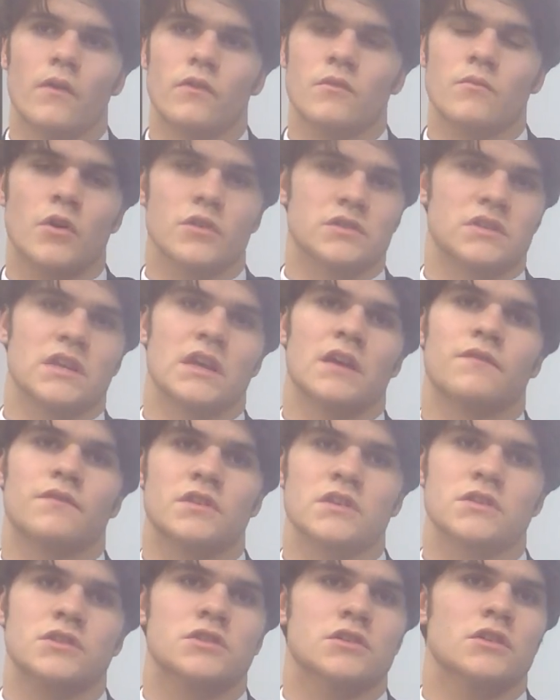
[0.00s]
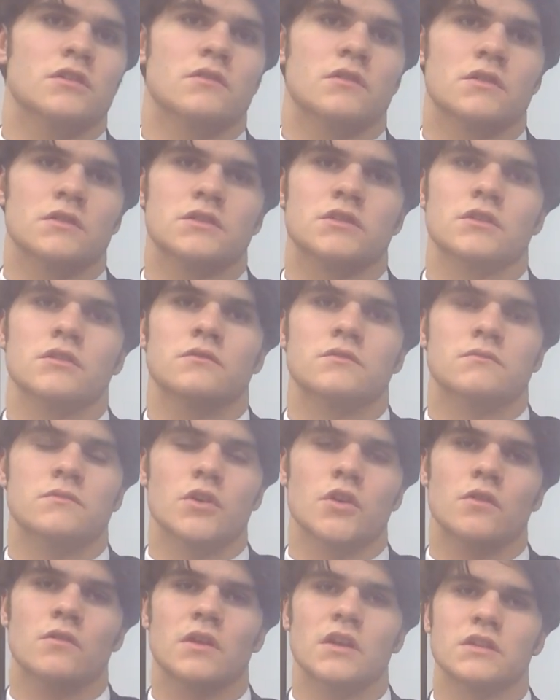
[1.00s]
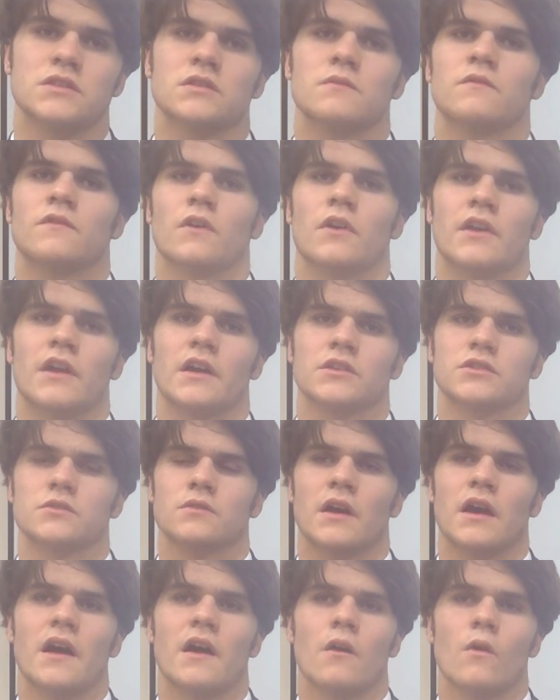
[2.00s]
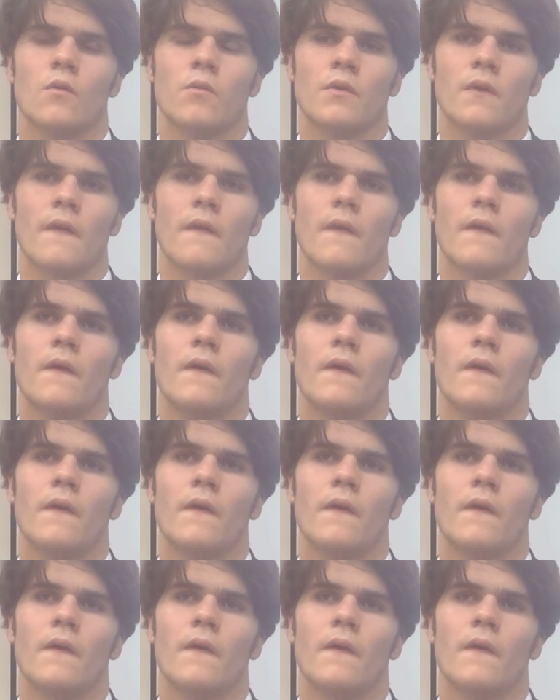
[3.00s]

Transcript: the most gifted students who do need some financial help.